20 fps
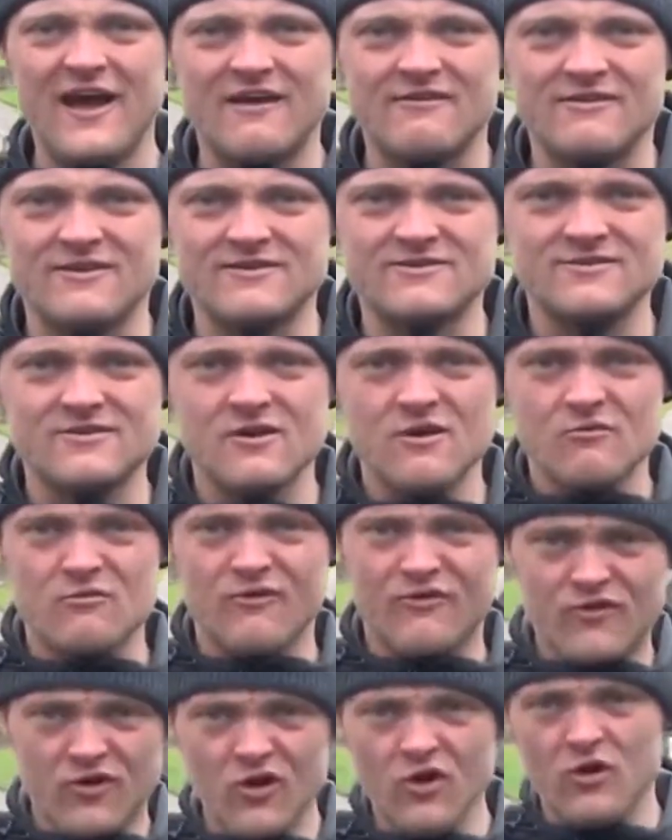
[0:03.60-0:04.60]
is
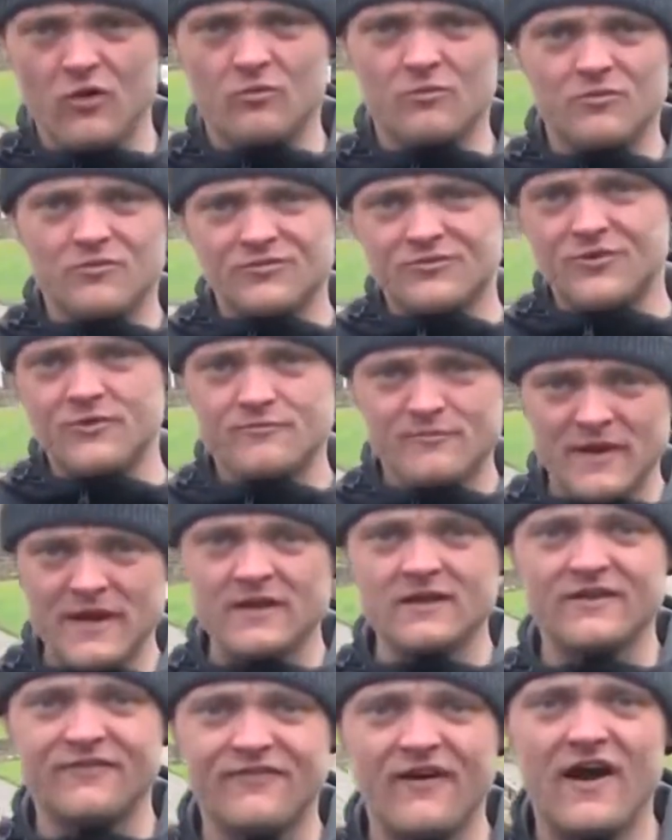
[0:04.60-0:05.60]
we've come to
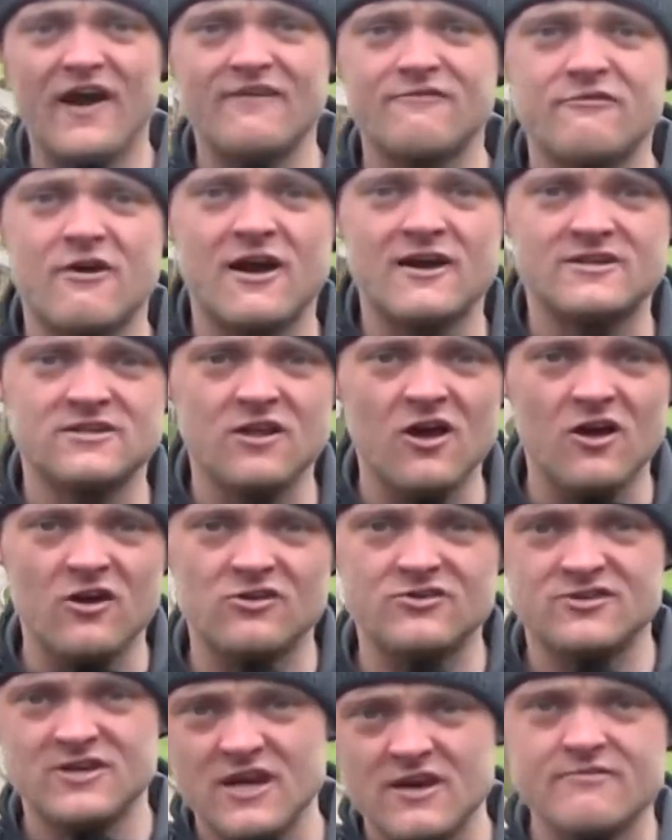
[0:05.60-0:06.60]
Bingley 5-rise
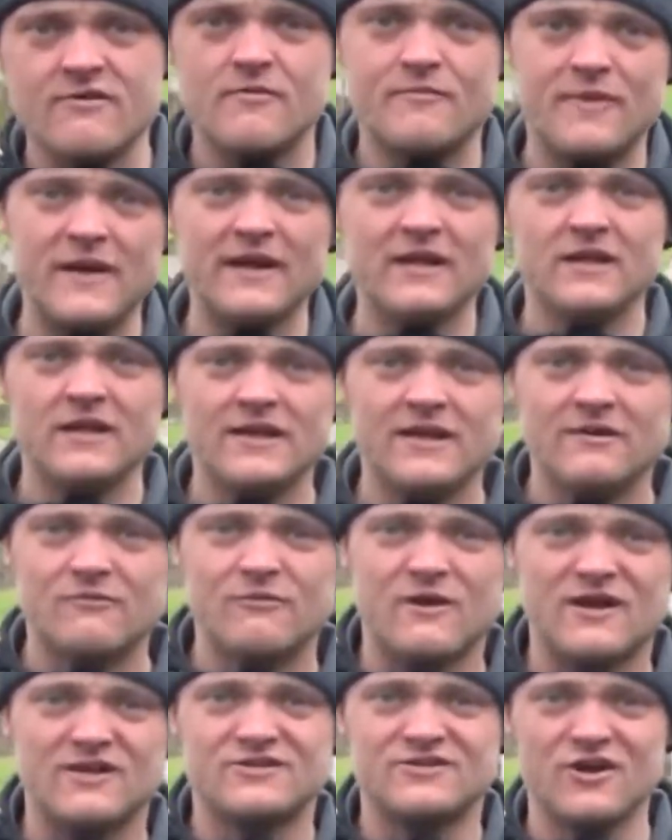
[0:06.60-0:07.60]
locks here at Bingley in
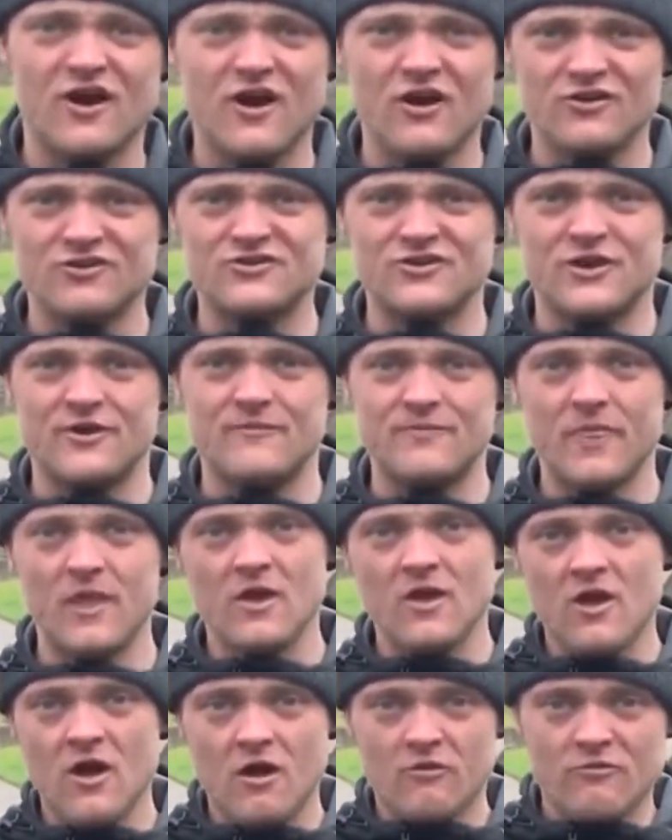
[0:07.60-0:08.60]
West Yorkshire.
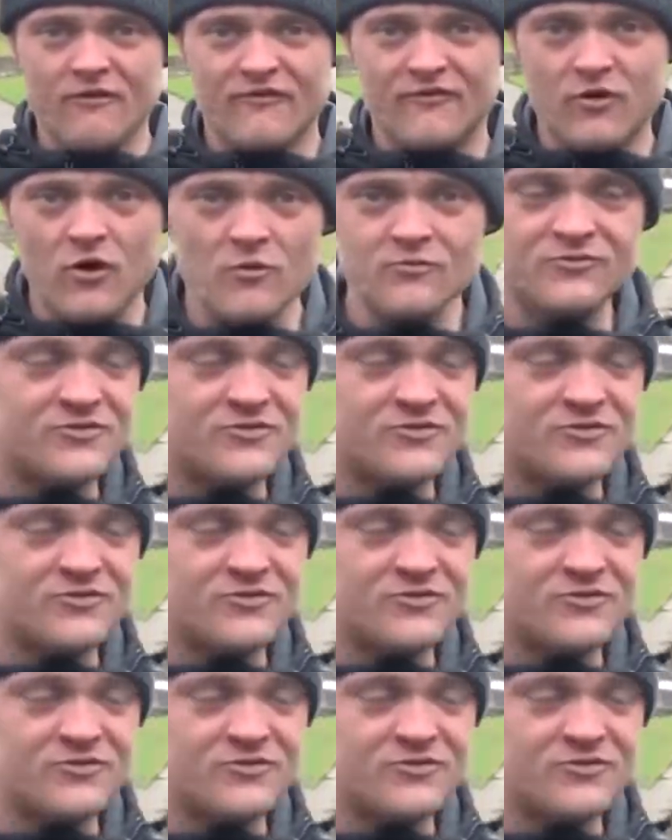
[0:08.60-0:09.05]
And we've come to